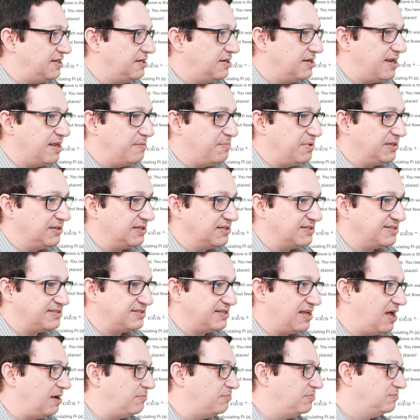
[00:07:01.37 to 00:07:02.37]
naming it a
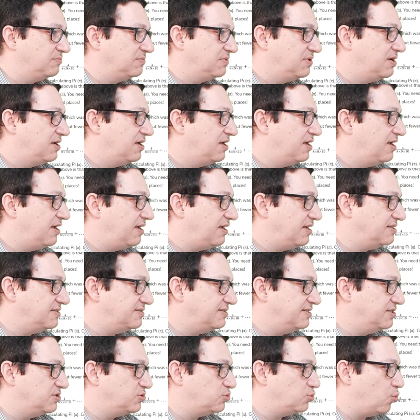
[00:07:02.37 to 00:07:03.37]
sum. Is
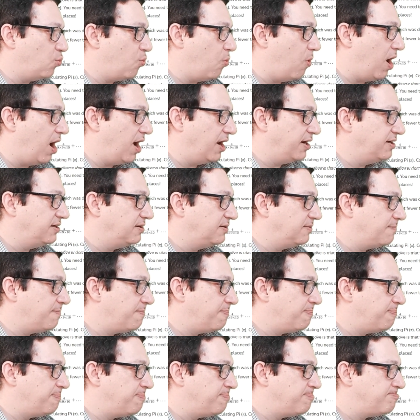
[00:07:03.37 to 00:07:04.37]
this 1,
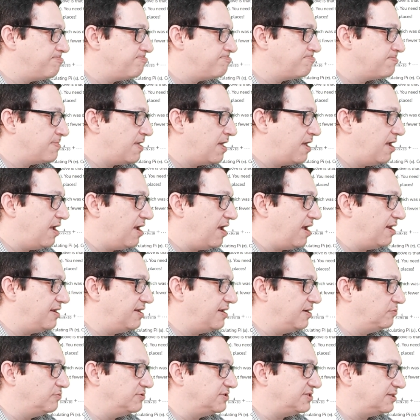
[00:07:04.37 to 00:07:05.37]
and
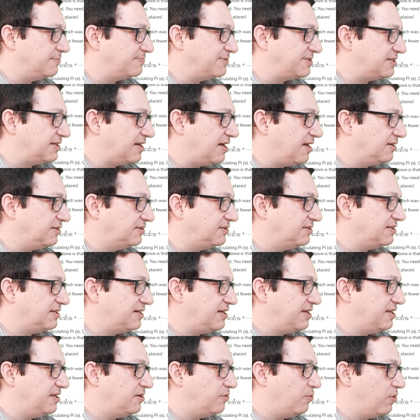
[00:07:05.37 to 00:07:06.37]
then we subtract
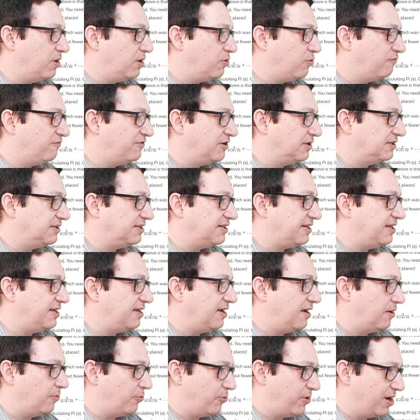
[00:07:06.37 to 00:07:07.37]
1 over 3,
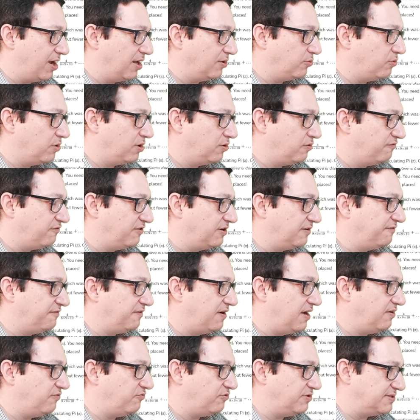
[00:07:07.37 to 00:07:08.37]
we add 1 over
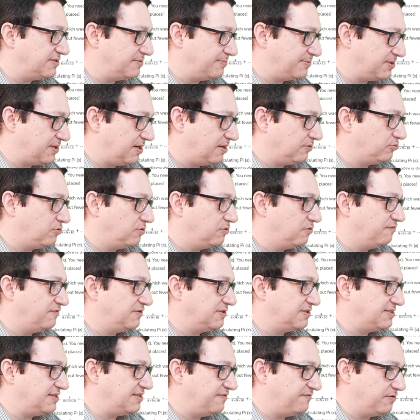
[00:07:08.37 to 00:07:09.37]
5, we subtract 1 over
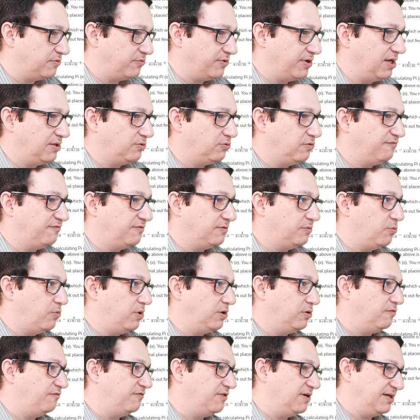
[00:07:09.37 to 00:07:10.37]
7, we add
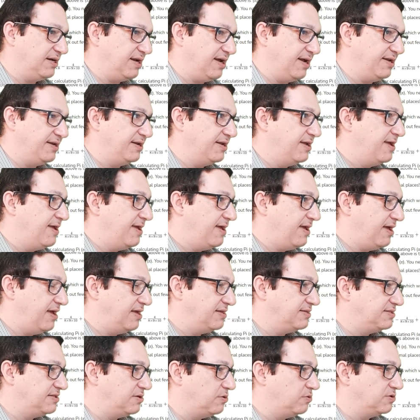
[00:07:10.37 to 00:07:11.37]
1 over 9,
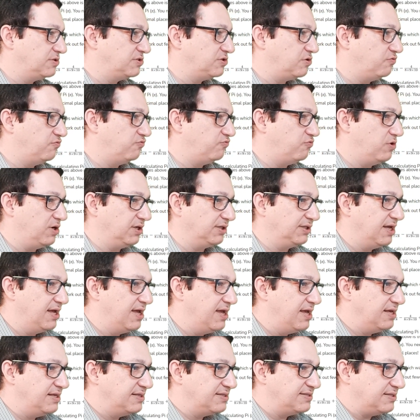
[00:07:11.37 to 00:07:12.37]
and so on and so forth.
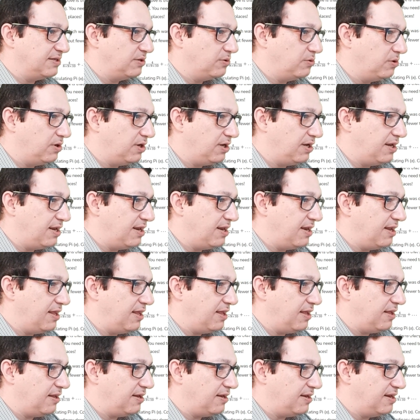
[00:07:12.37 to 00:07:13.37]
So
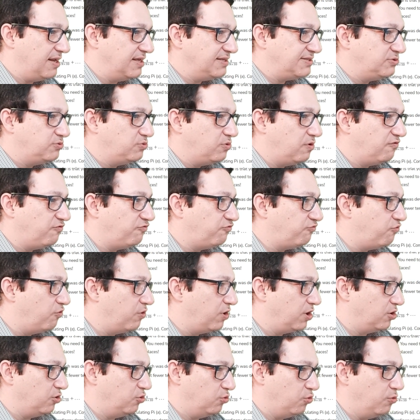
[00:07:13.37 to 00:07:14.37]
let's do a
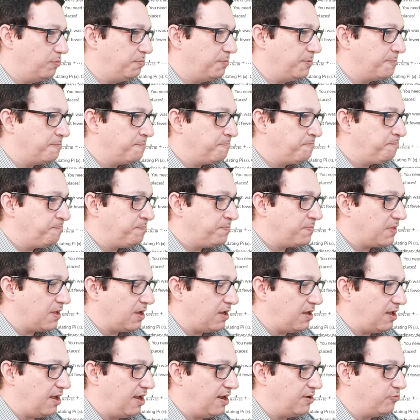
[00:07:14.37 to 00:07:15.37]
for loop,
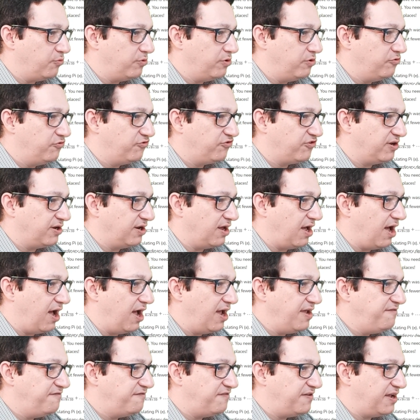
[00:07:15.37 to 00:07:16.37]
and we'll use an
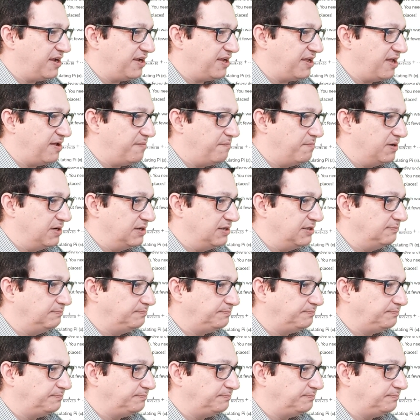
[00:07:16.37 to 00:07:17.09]
I variable